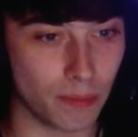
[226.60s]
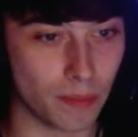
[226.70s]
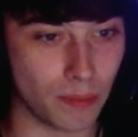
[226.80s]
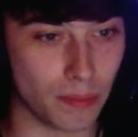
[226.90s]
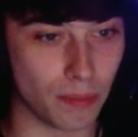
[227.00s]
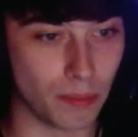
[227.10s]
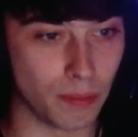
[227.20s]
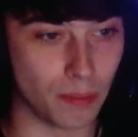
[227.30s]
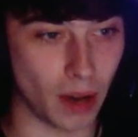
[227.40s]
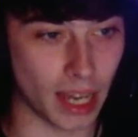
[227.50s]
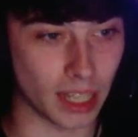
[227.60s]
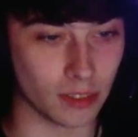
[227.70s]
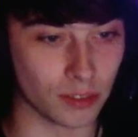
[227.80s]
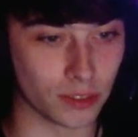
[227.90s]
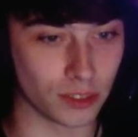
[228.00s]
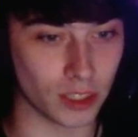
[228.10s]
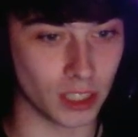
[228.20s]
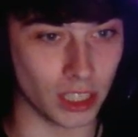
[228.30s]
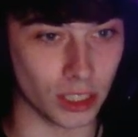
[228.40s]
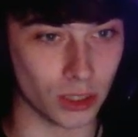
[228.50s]
But I can
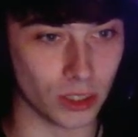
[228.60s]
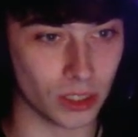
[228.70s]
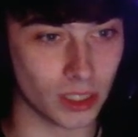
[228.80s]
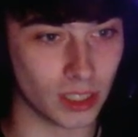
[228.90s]
free you.